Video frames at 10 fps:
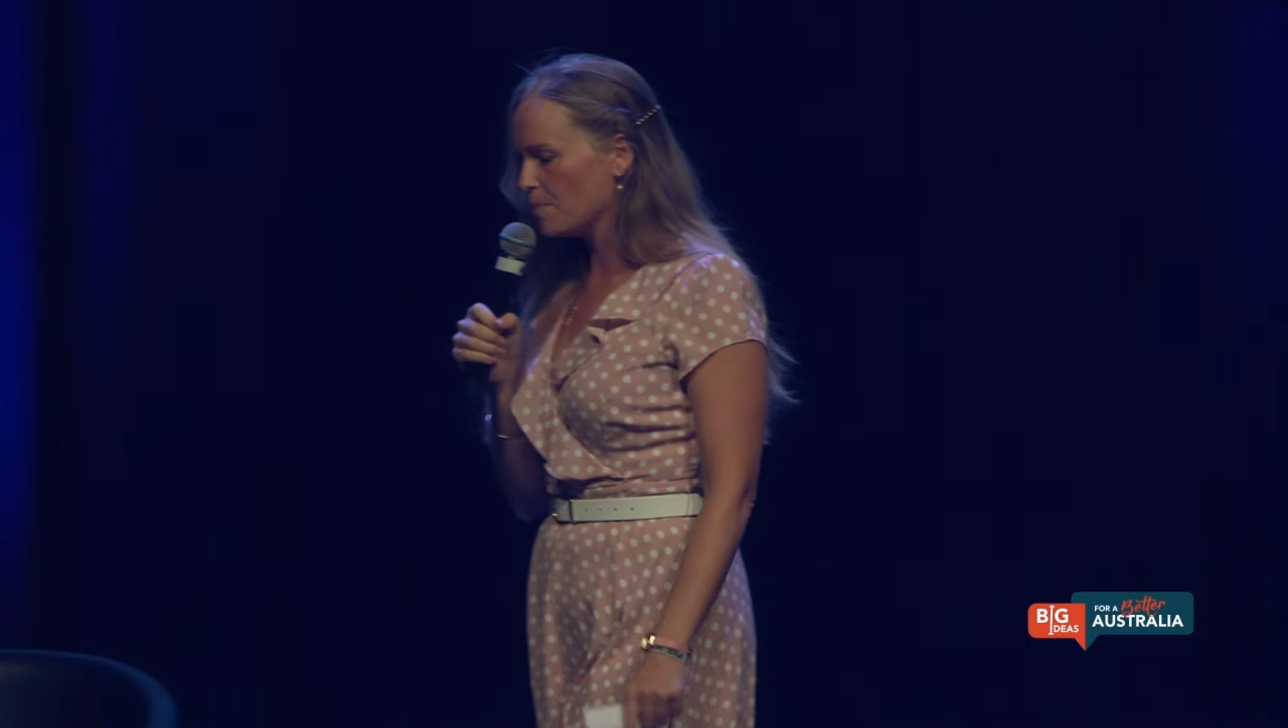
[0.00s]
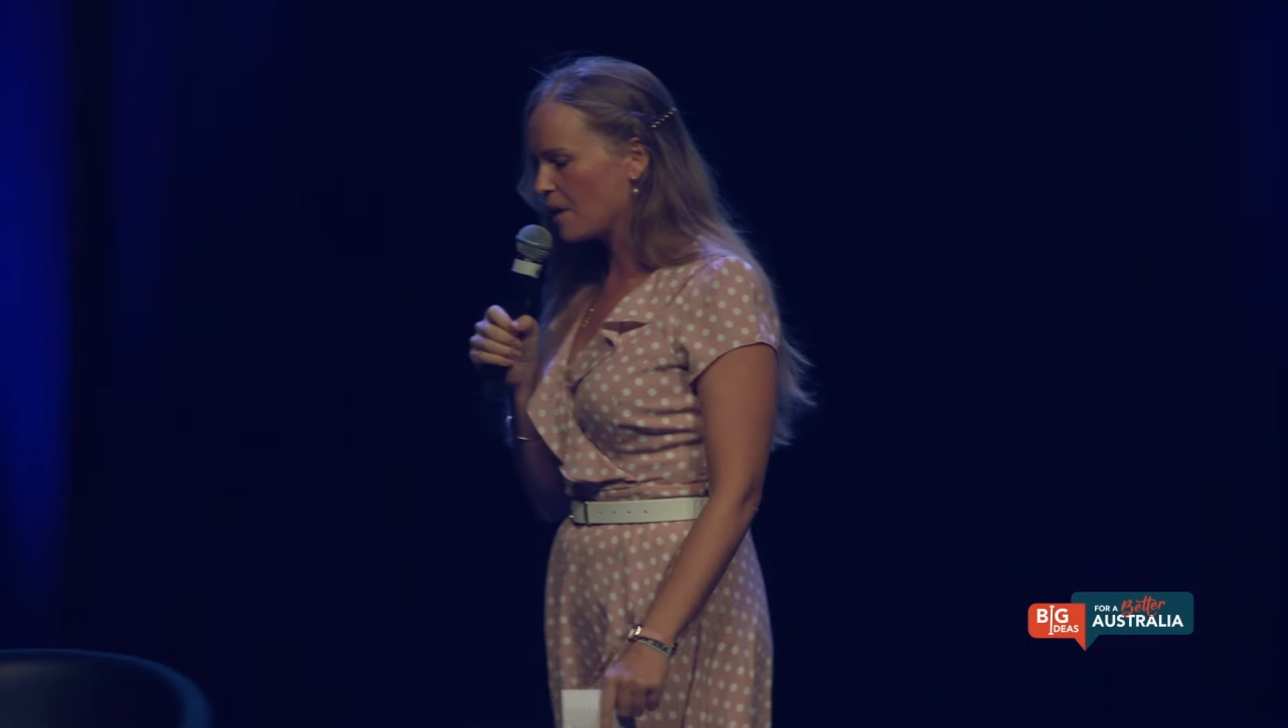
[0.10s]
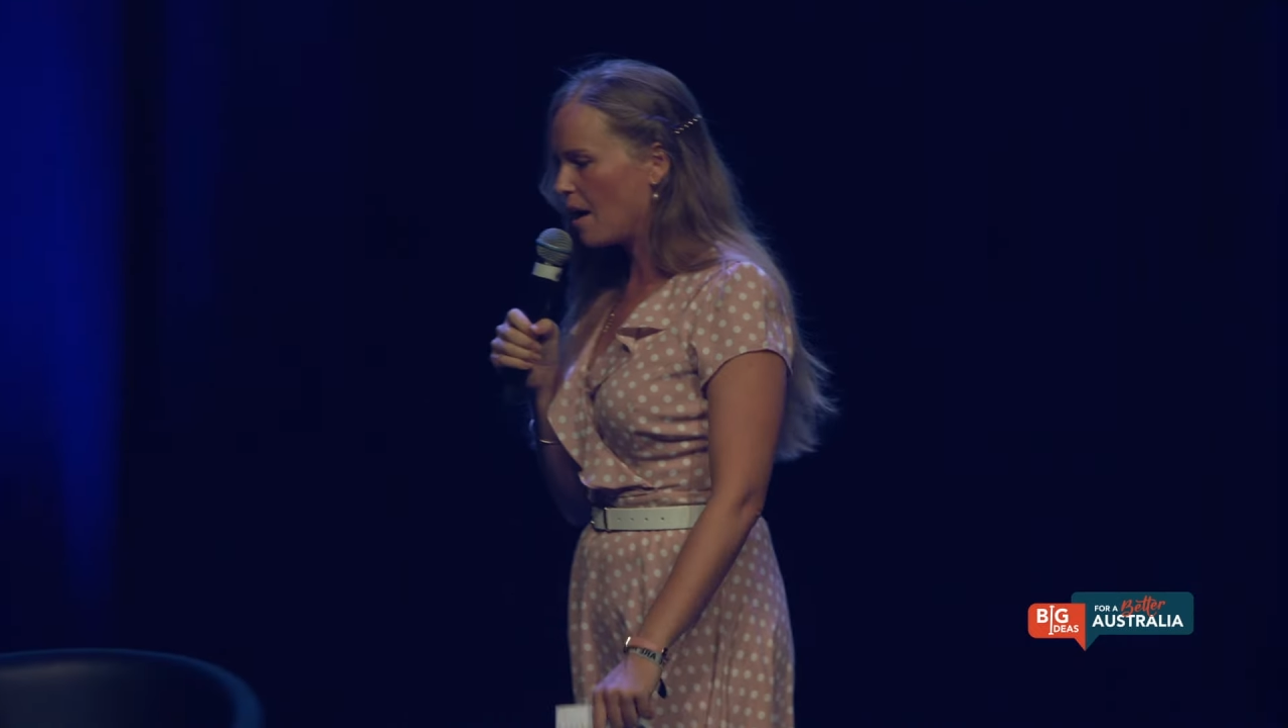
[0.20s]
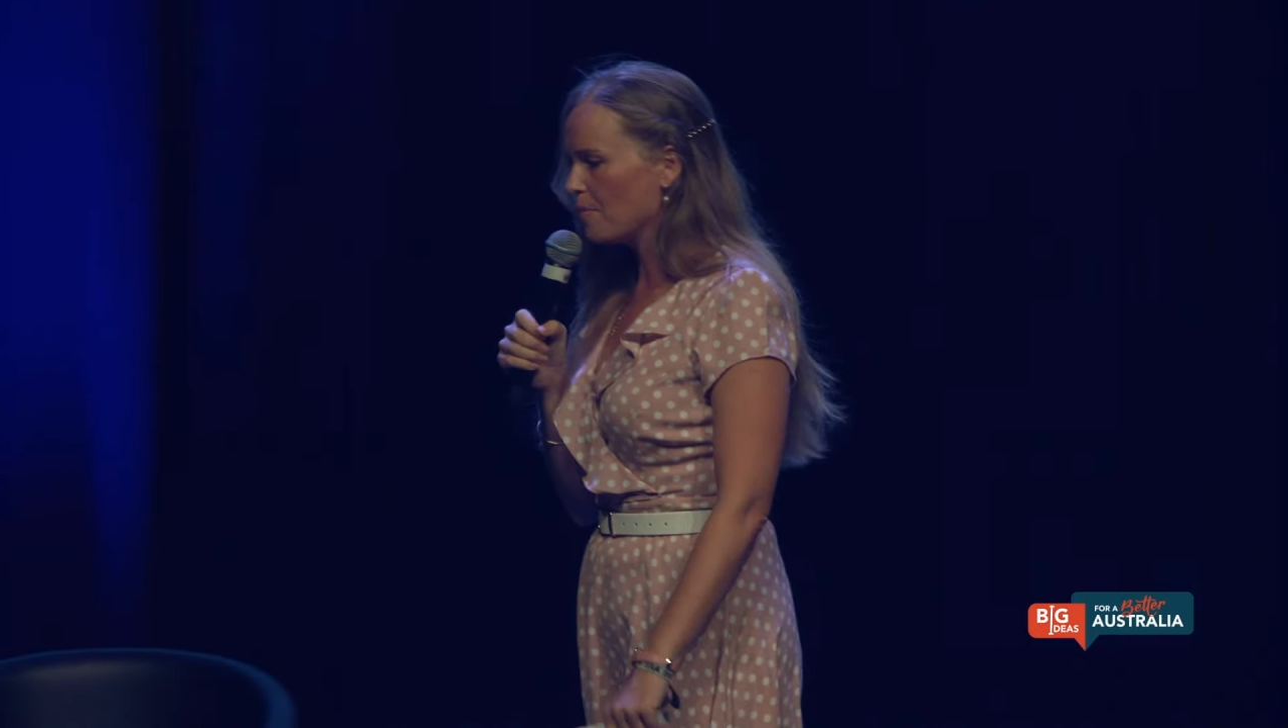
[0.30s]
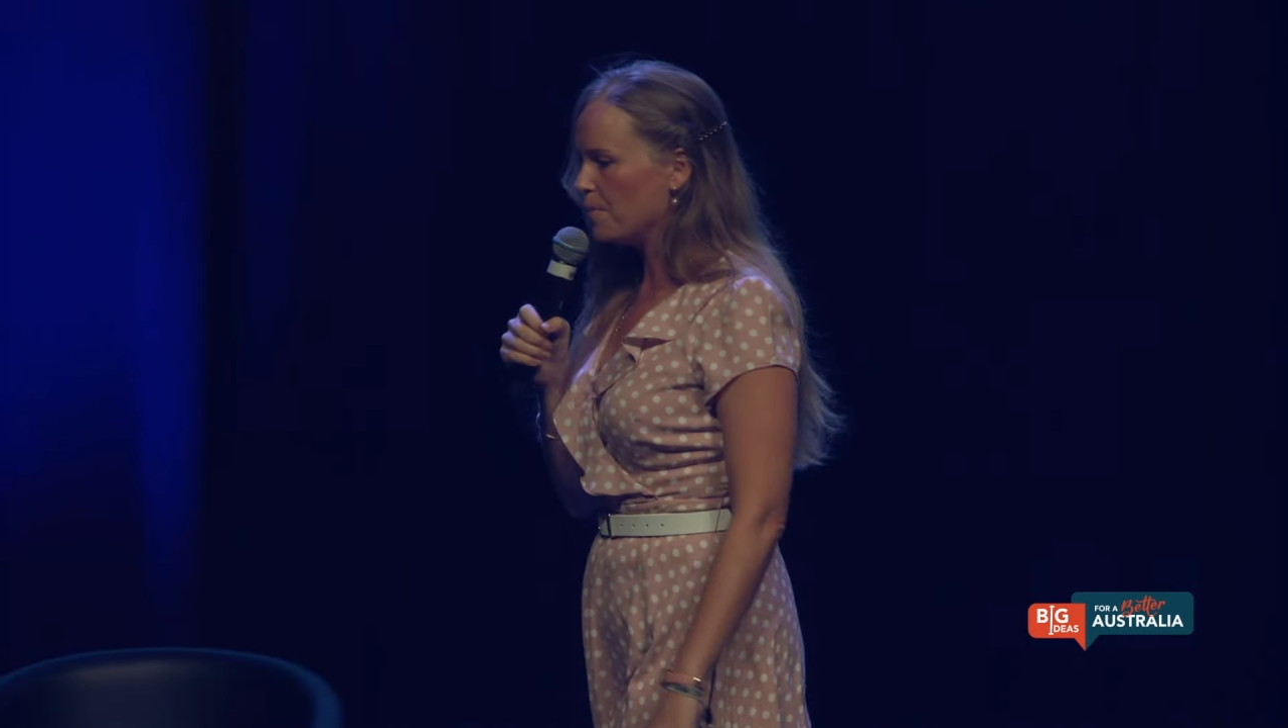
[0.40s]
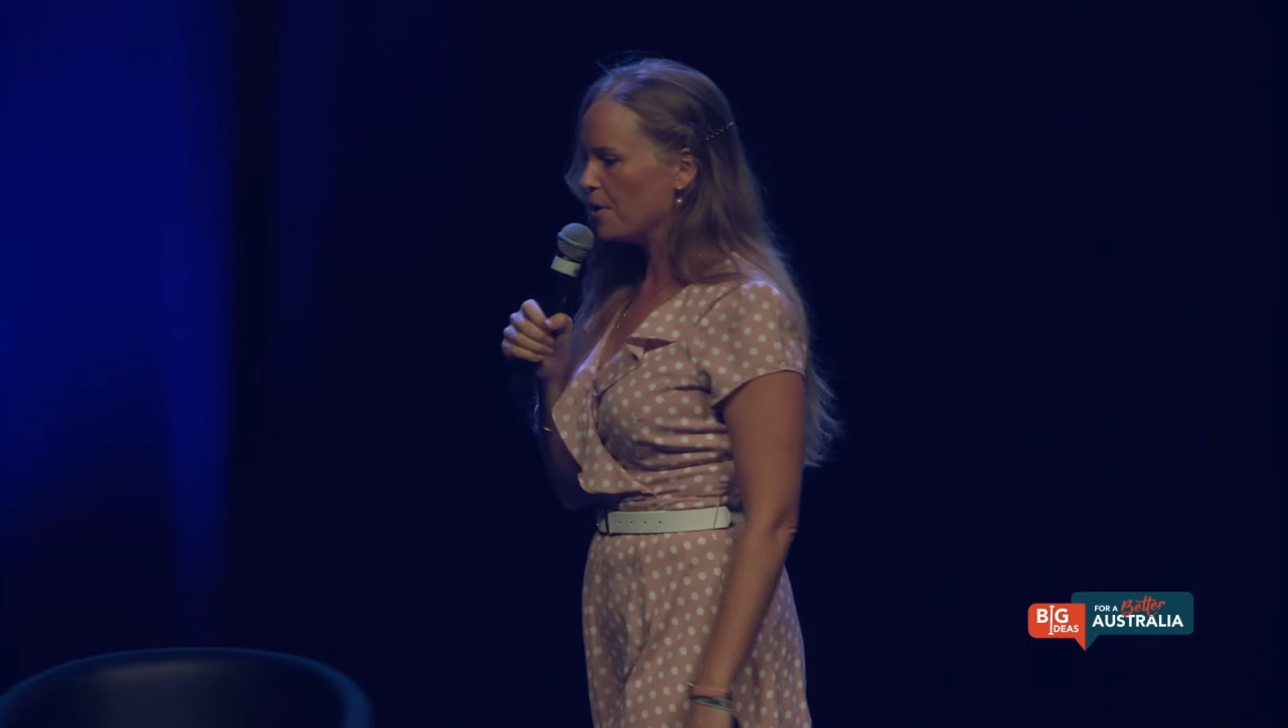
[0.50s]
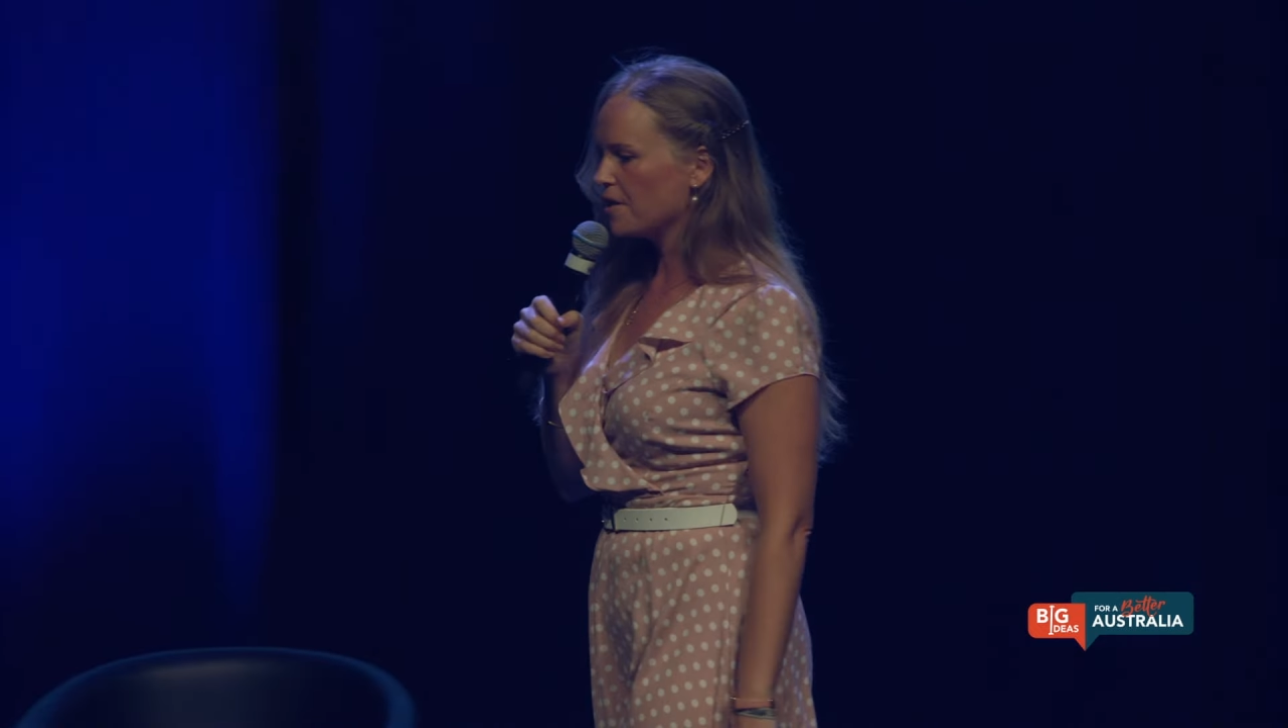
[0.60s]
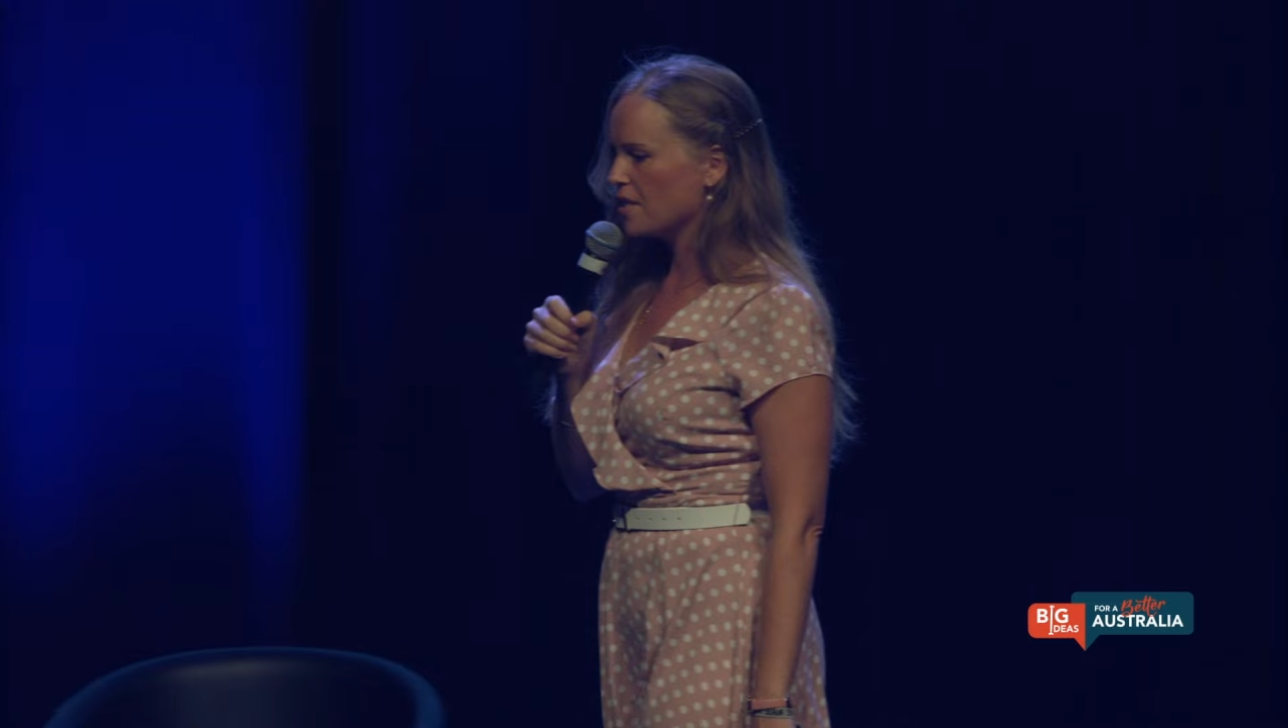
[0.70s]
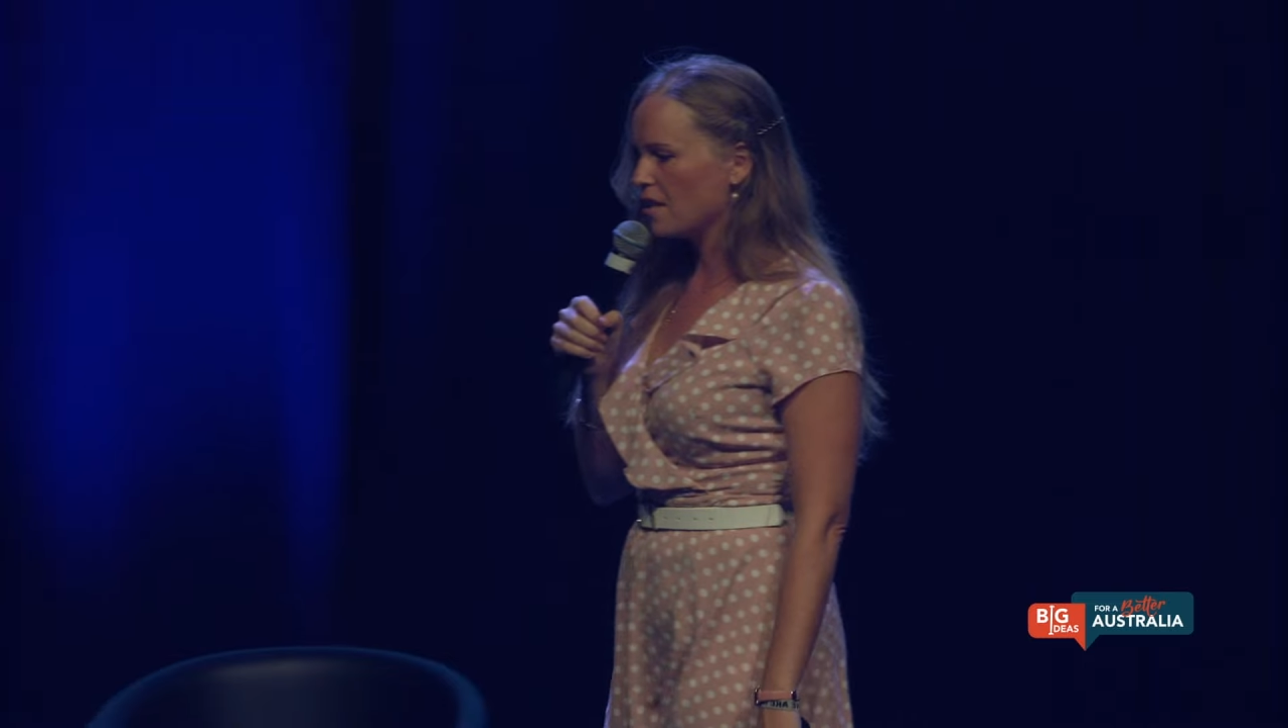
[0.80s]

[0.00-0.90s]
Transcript: become the person